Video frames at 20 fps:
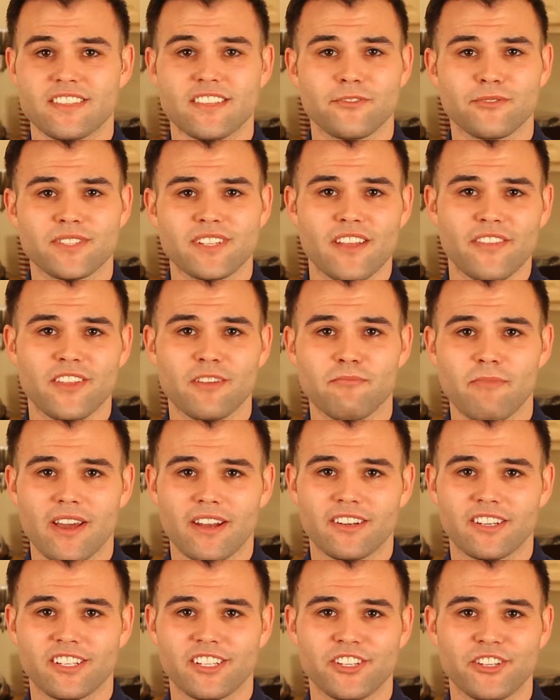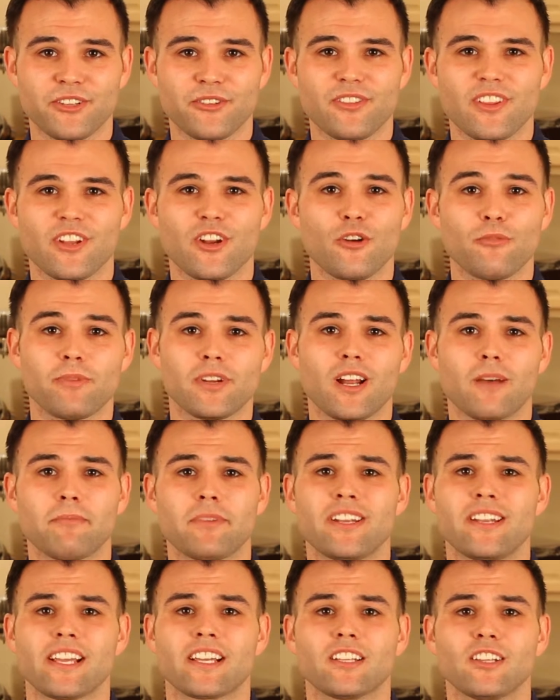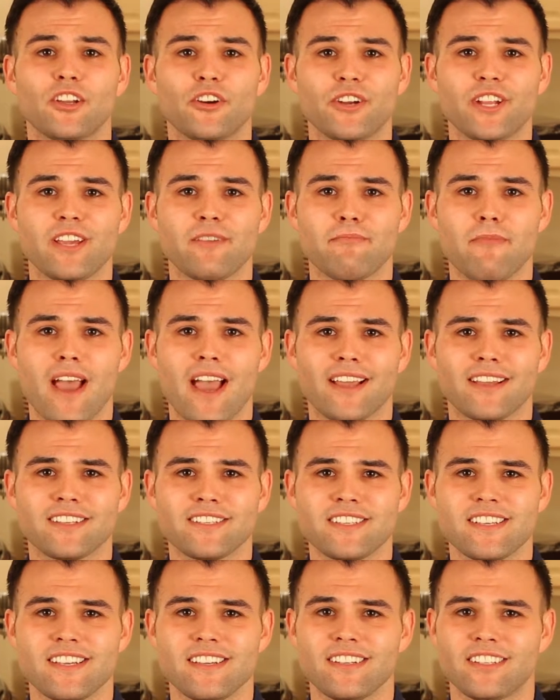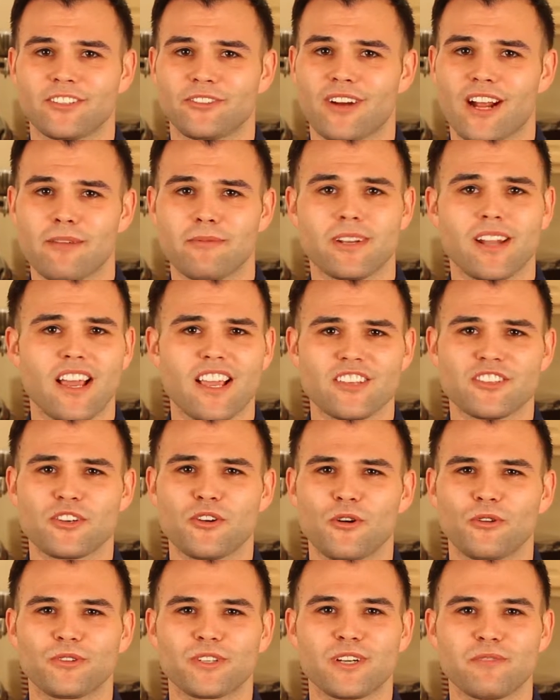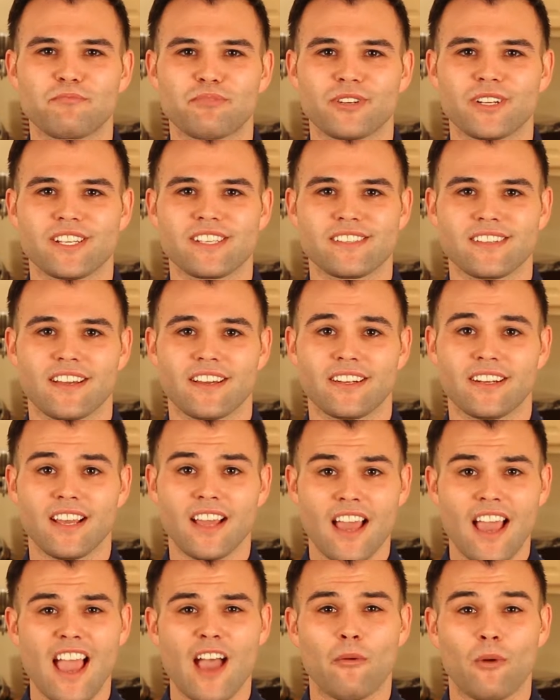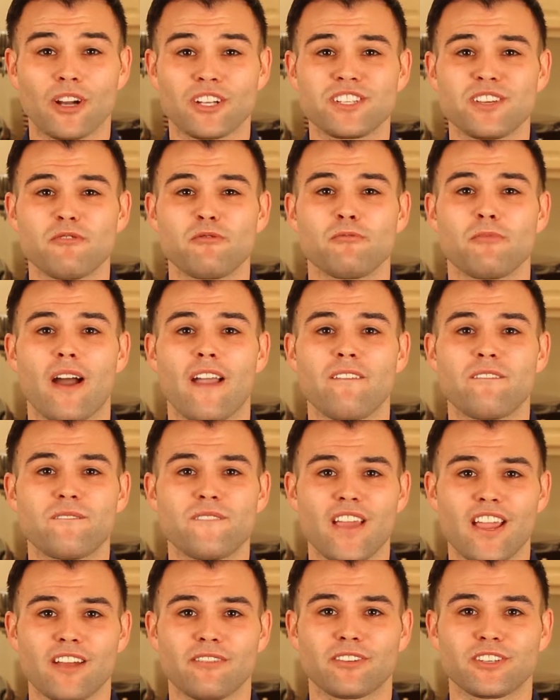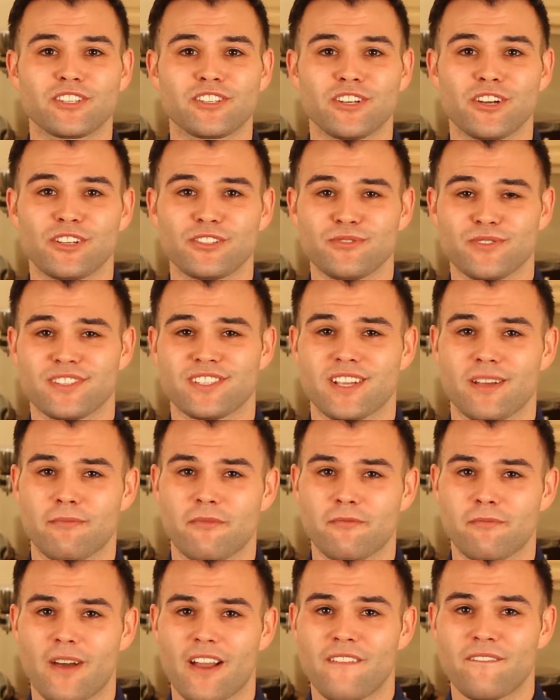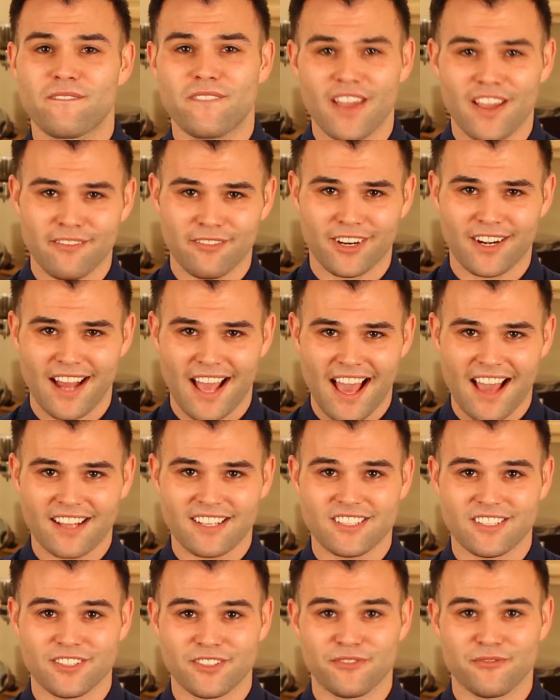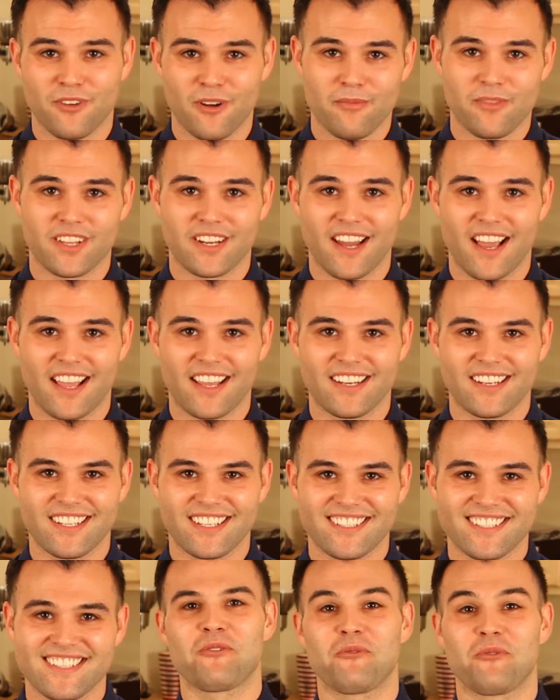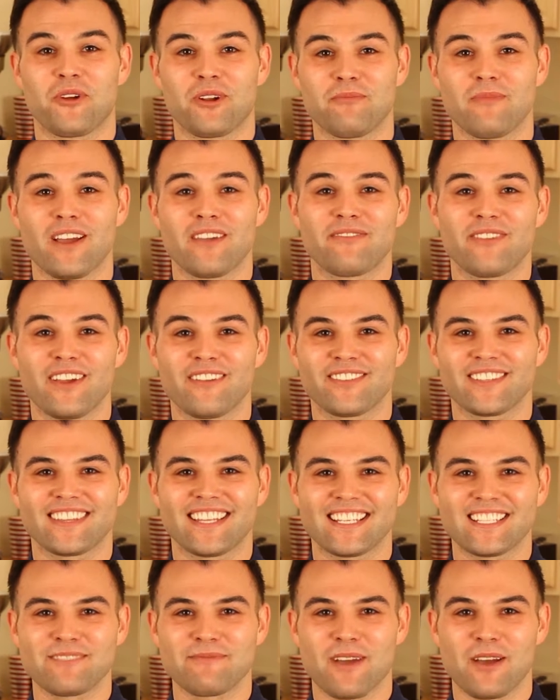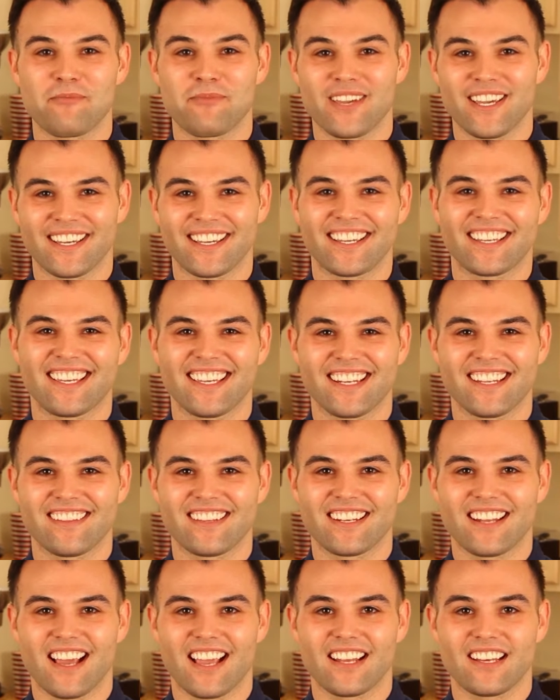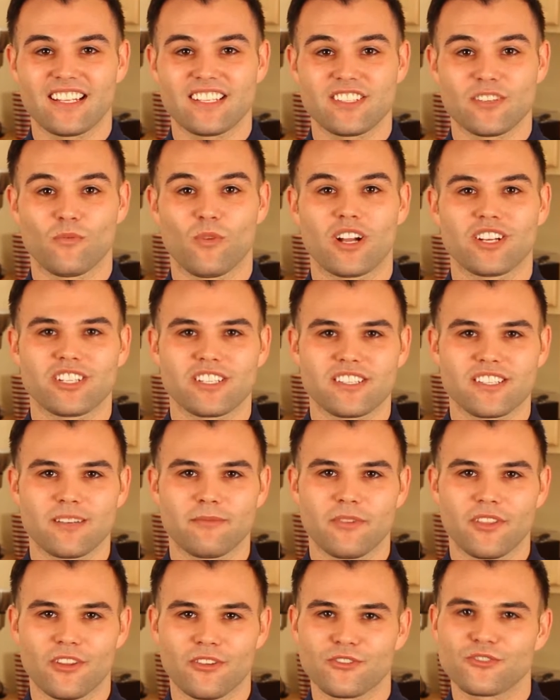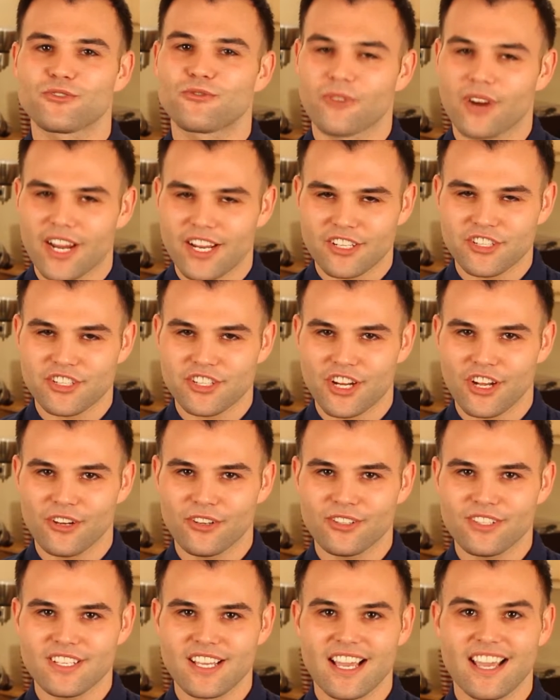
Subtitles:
There was nothing better to do than open up a Nickelodeon magazine and grab a nice cold Capri Sun and watch some of my favorite shows with some of my favorite actors from the 90s. One of my favorite things about being a kid in the 90s and watching some of those great shows